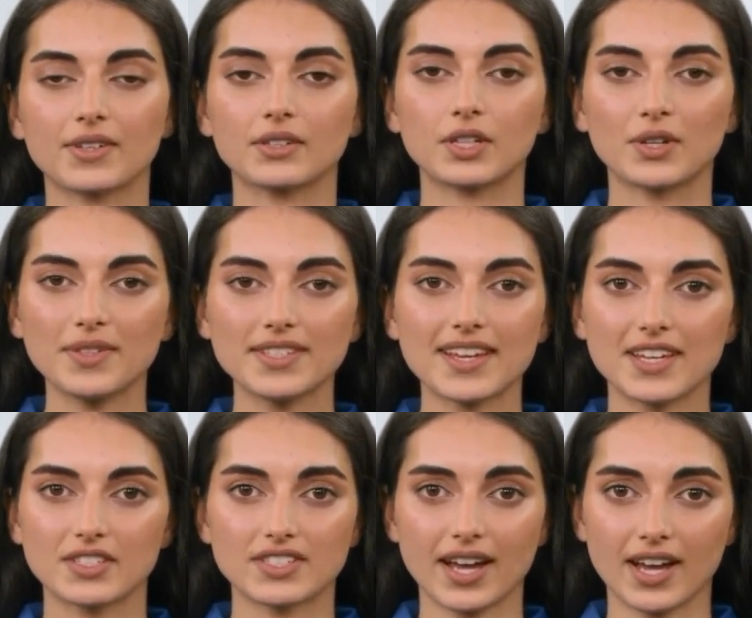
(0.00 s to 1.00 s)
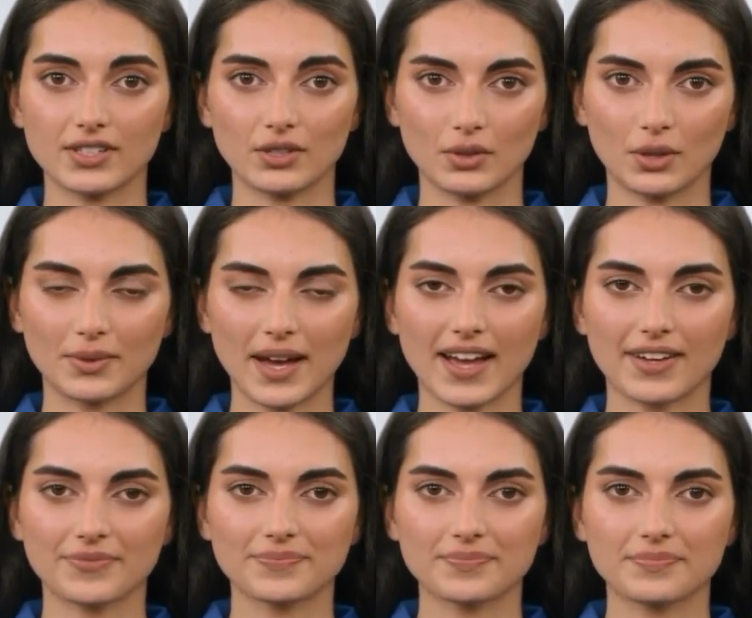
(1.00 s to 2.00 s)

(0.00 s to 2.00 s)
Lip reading: Do this each time you go live.